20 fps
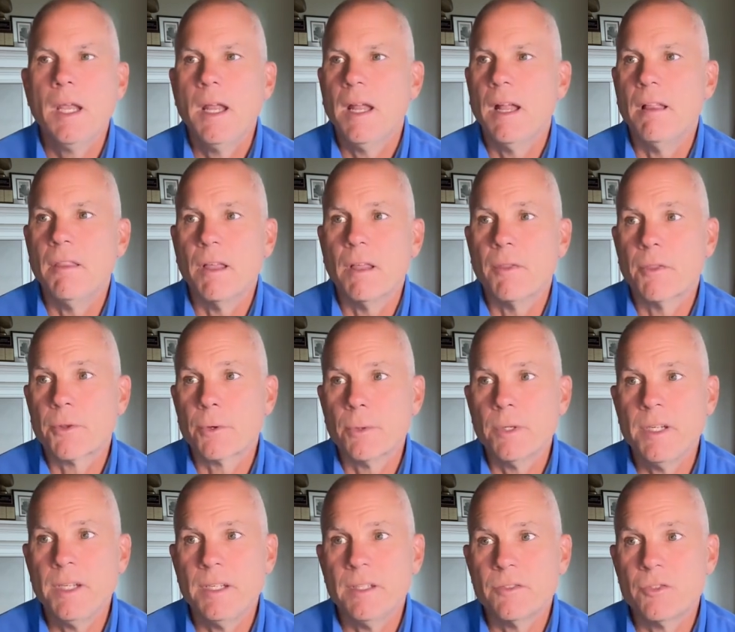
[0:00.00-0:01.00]
And then
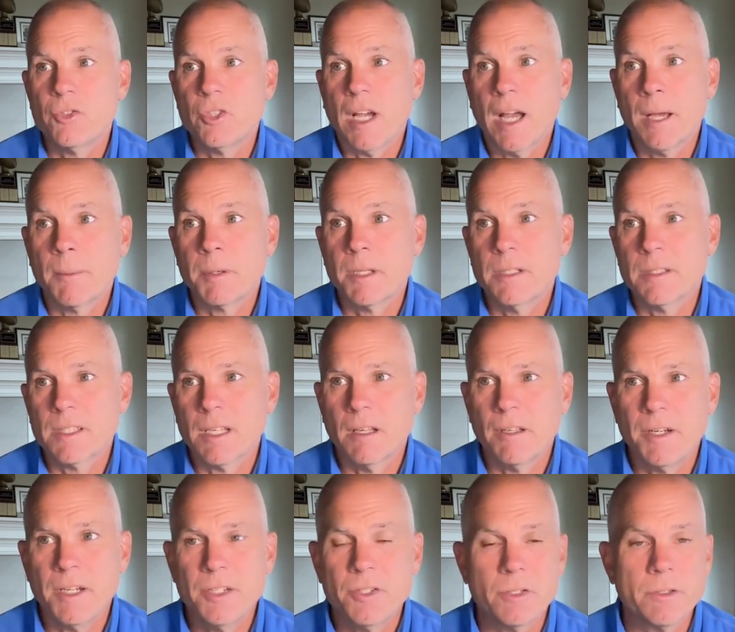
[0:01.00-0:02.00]
3 is job
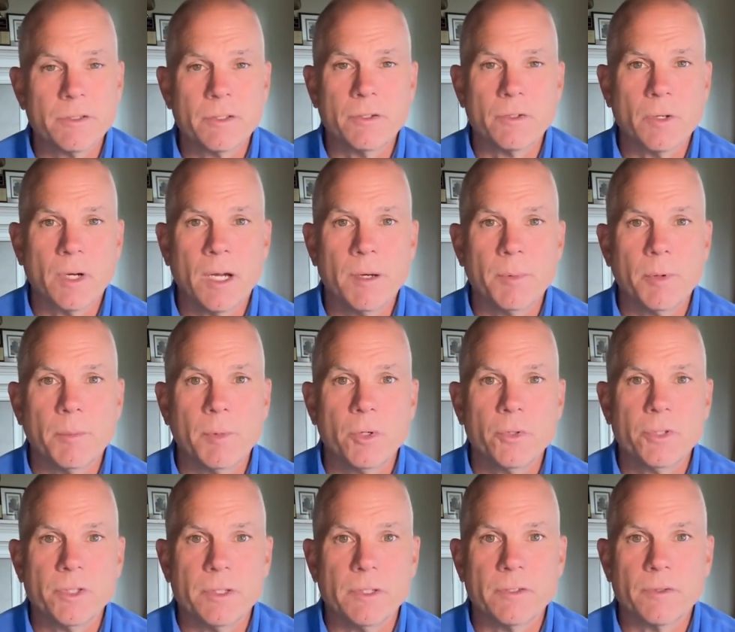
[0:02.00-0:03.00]
consolidations and dry
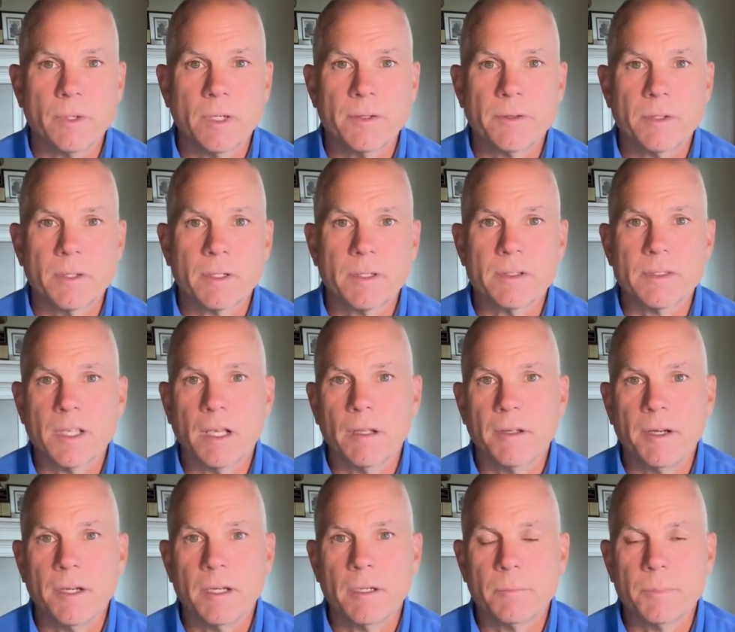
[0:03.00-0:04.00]
promotions, right? They're
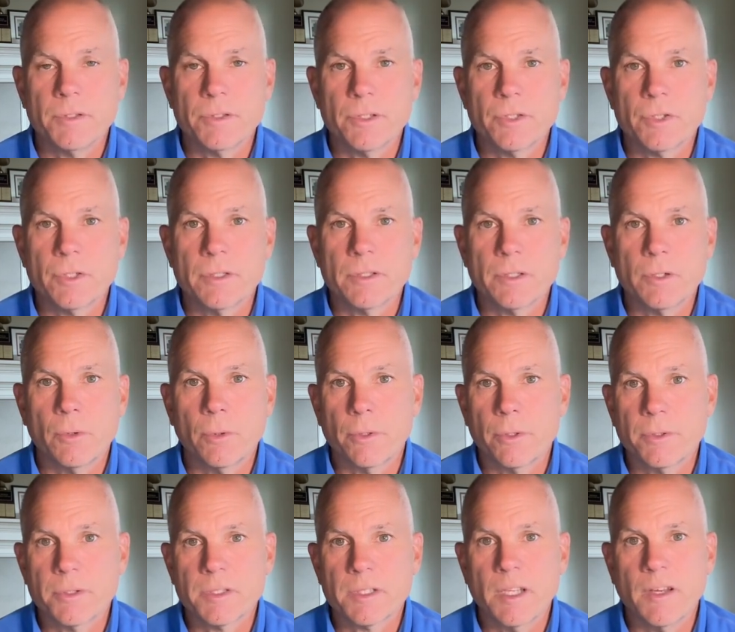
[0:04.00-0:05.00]
consolidating positions in order
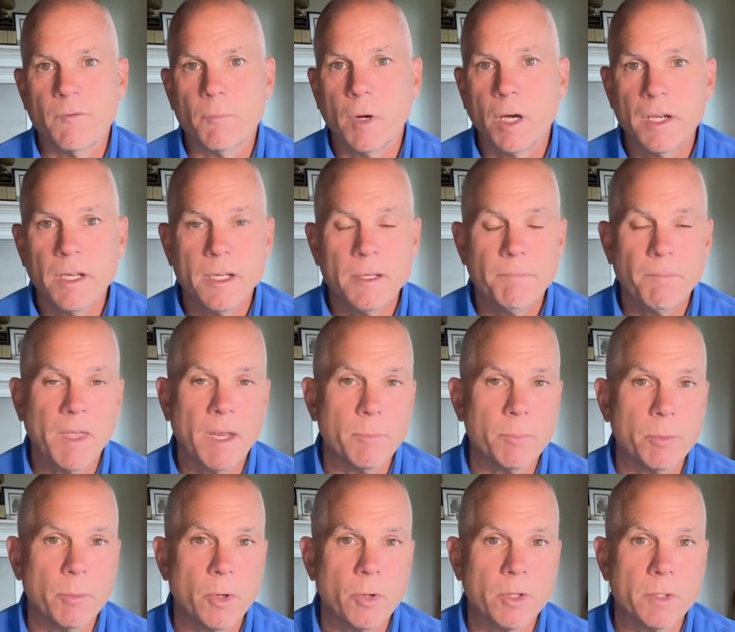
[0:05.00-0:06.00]
to save money and
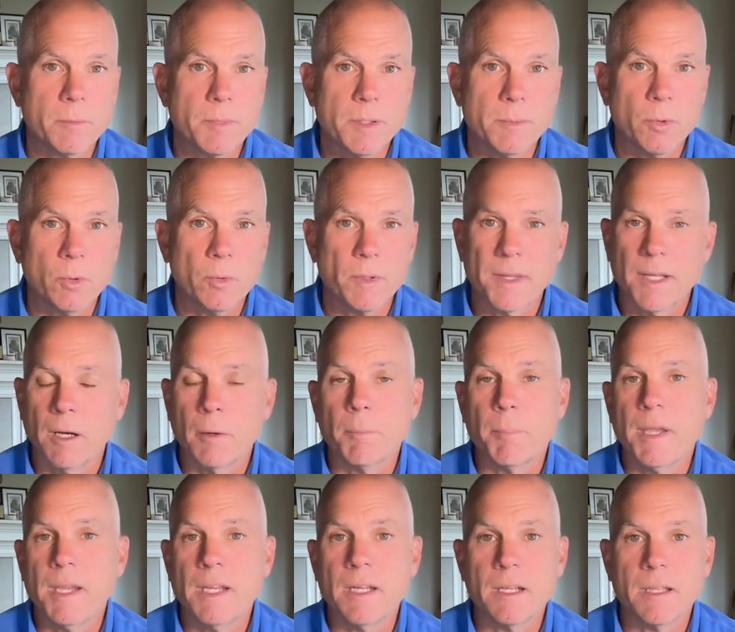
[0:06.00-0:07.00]
promoting people without
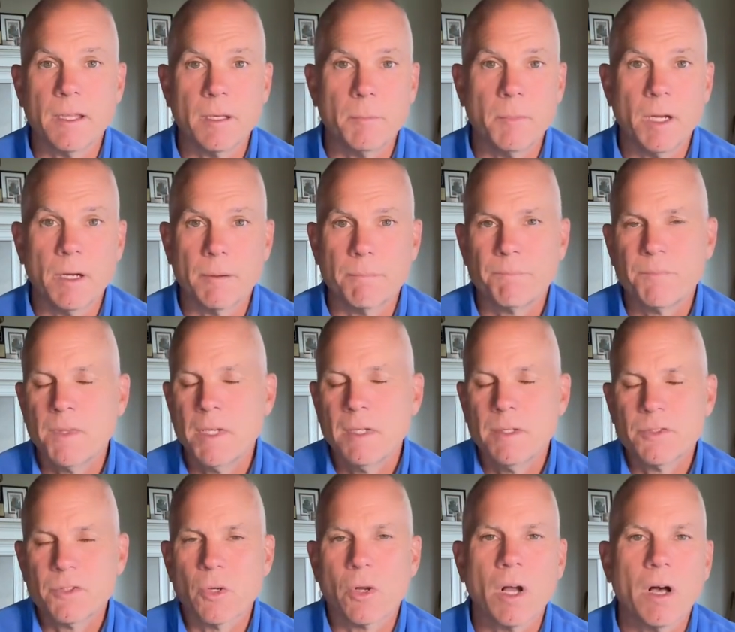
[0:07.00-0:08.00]
paying them there.
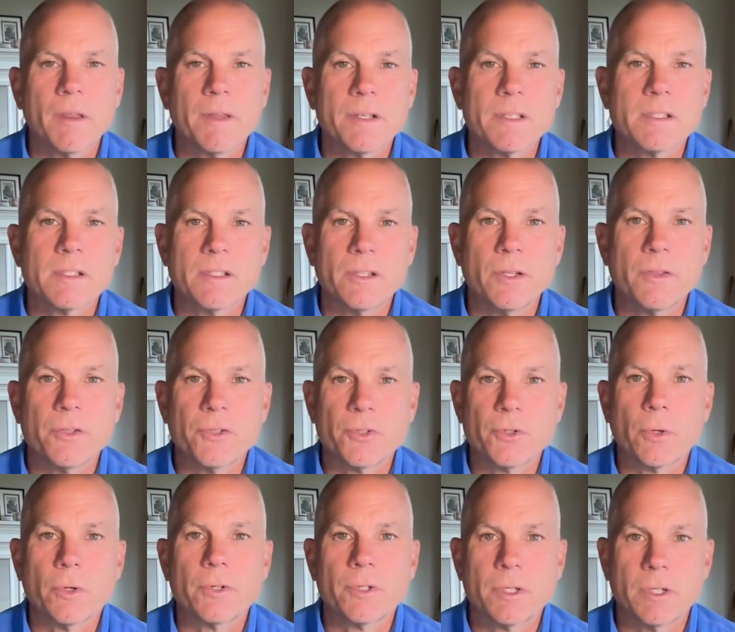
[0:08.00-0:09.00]
So call this the
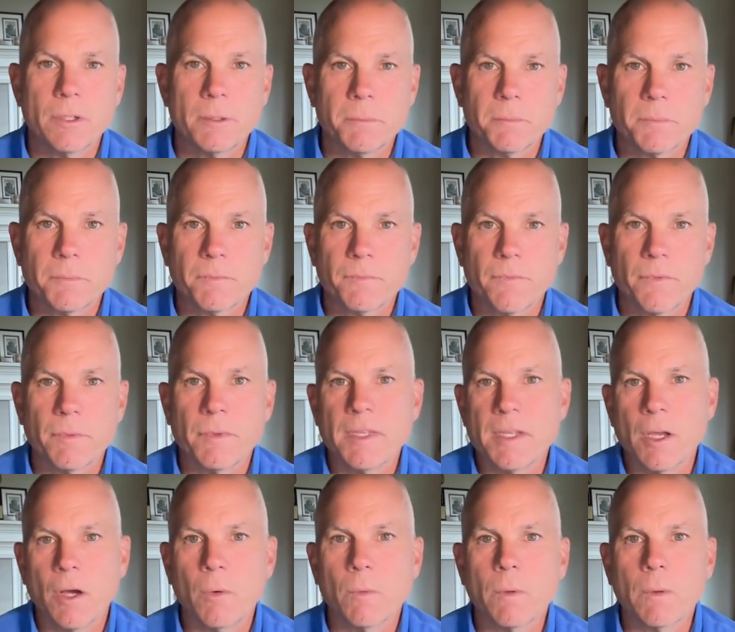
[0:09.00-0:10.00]
short-term,
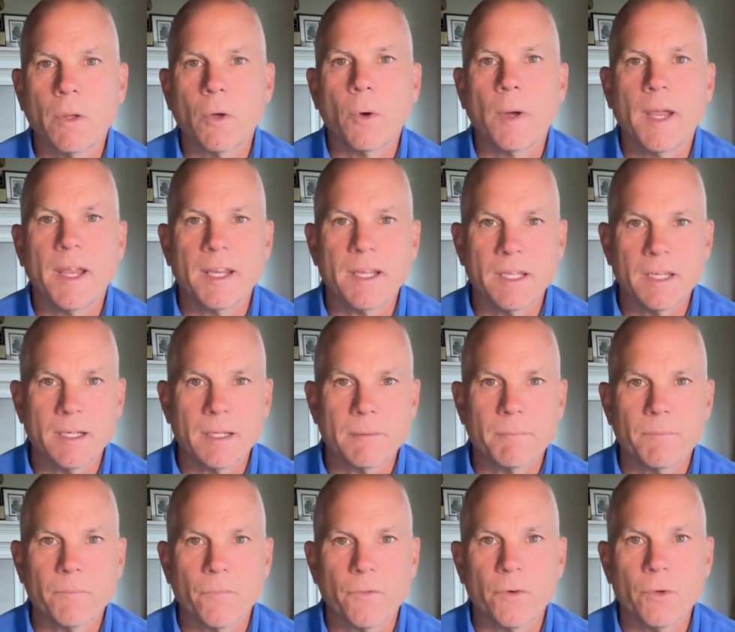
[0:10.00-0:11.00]
low-hanging
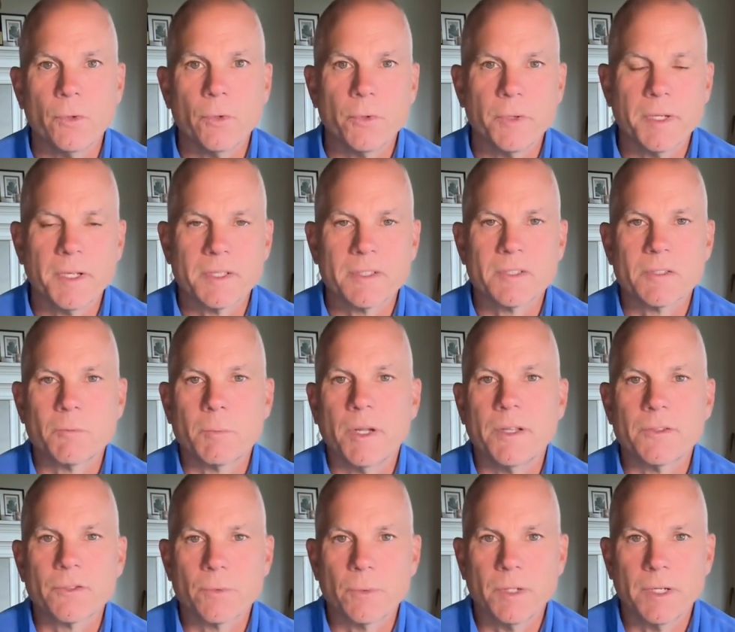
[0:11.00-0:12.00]
fruit
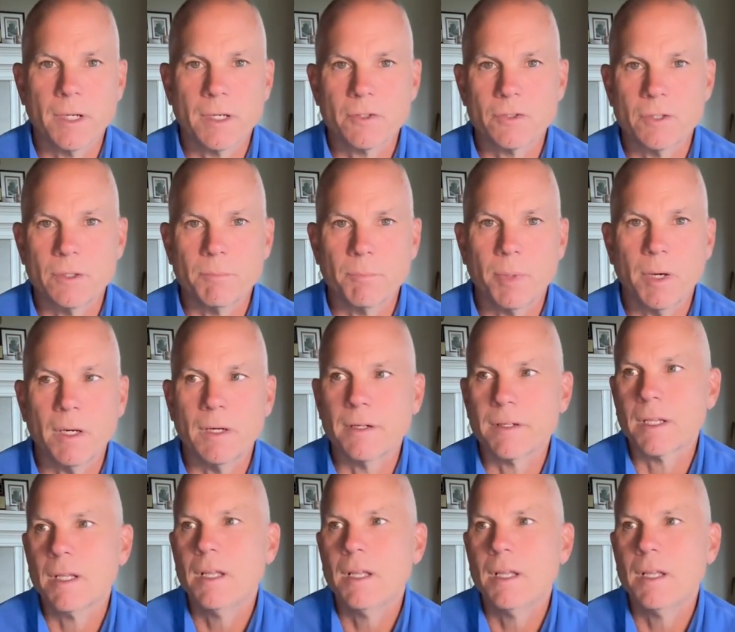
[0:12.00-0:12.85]
expense reduction part.